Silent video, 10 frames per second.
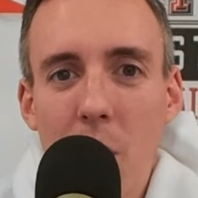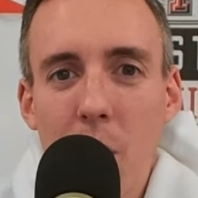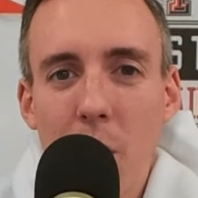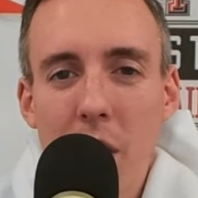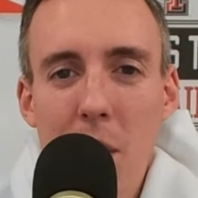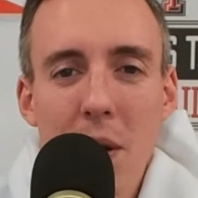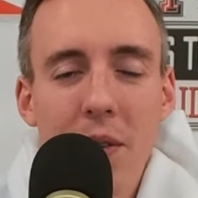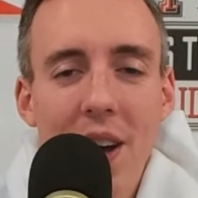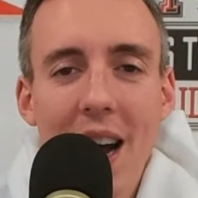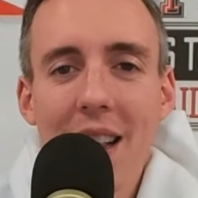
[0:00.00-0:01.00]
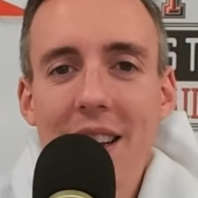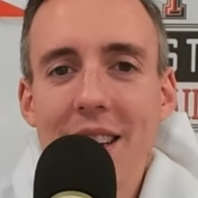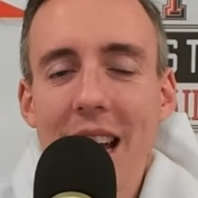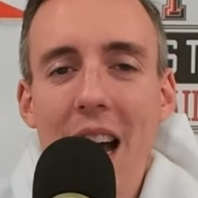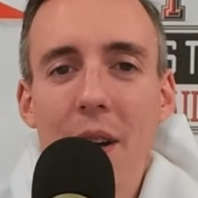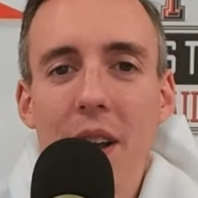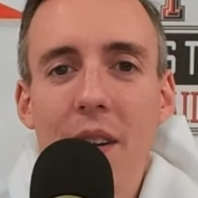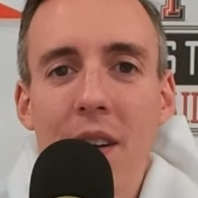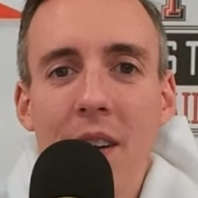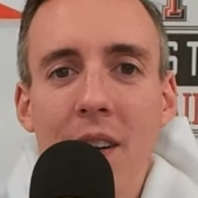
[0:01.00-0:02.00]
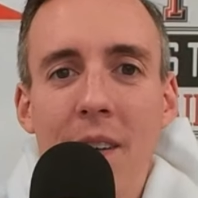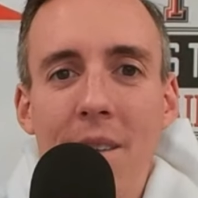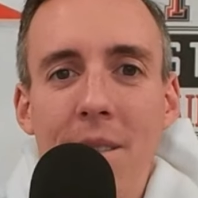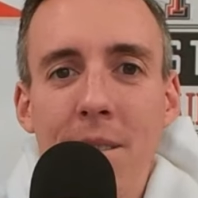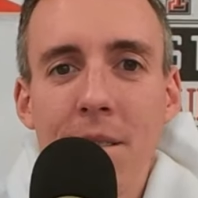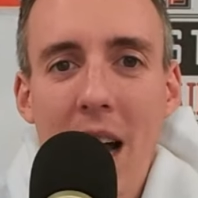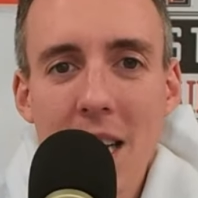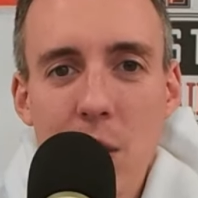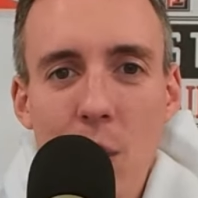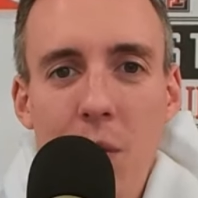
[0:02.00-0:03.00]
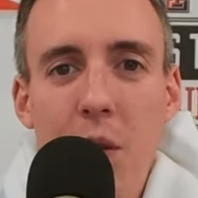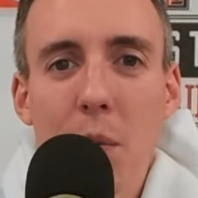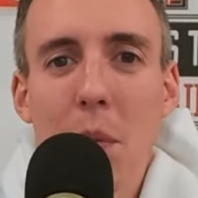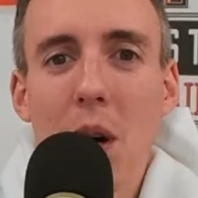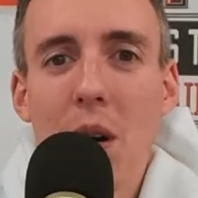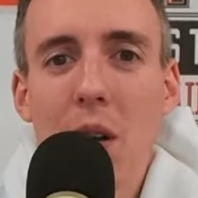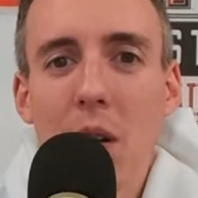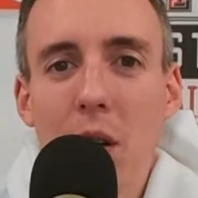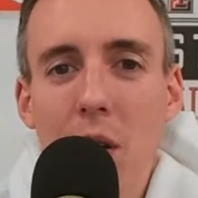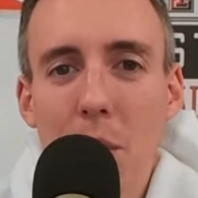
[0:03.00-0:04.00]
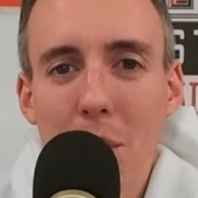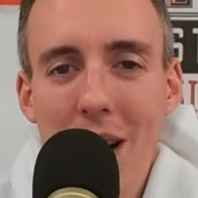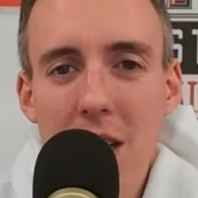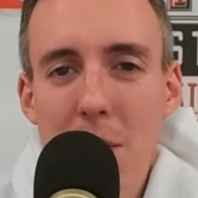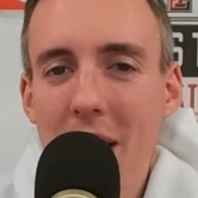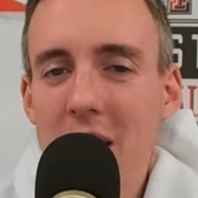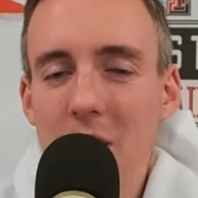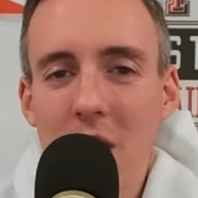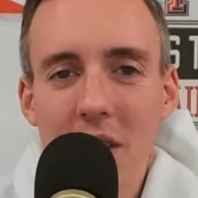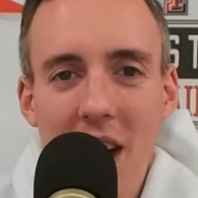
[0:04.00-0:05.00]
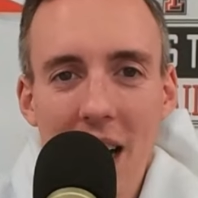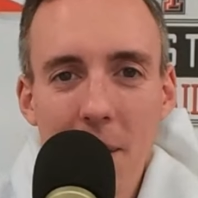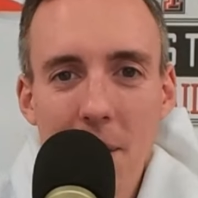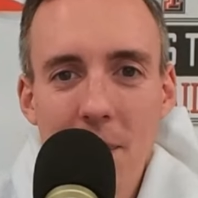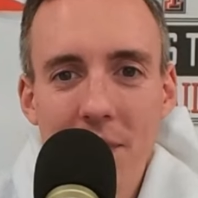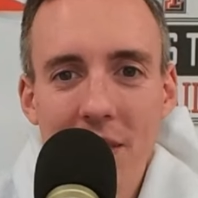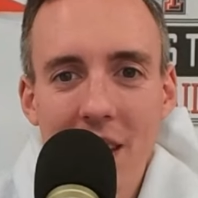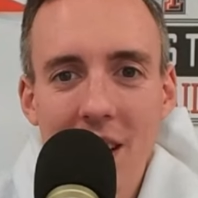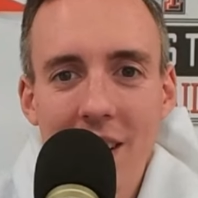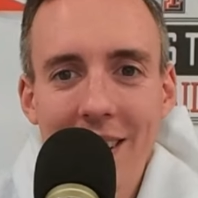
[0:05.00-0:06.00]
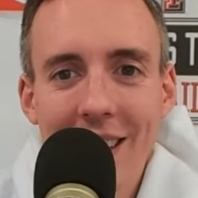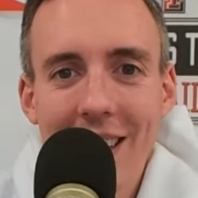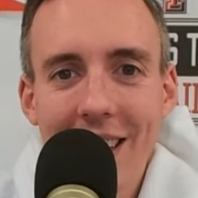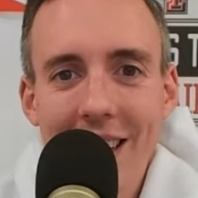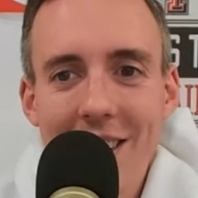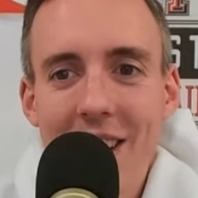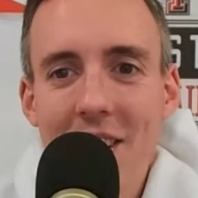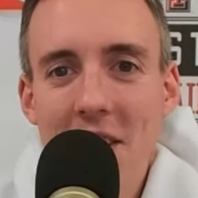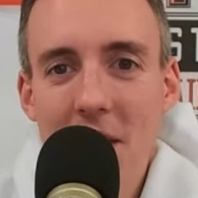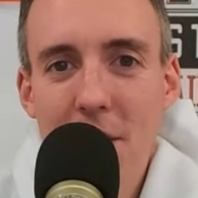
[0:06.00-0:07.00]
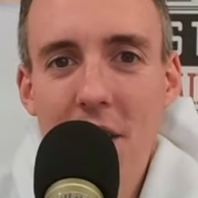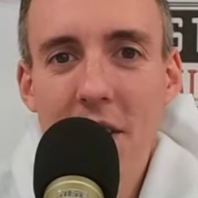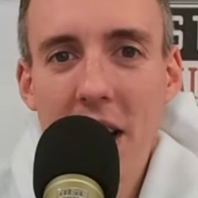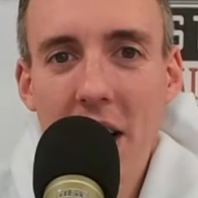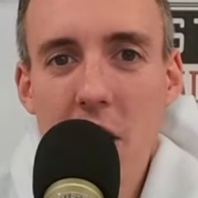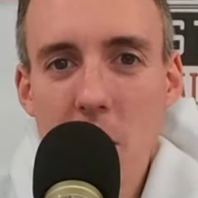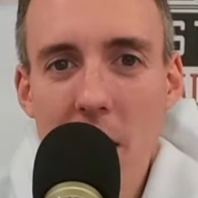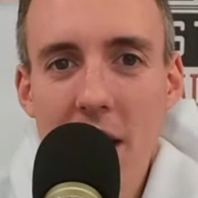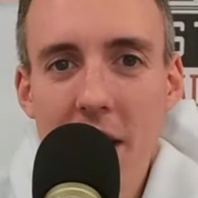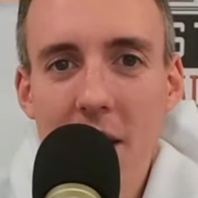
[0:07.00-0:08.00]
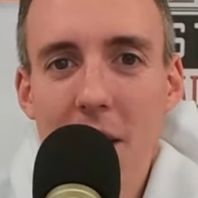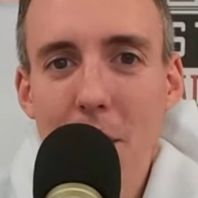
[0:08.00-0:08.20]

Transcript: One of the most highly touted high school football prospects of all time is going to sit for a second straight year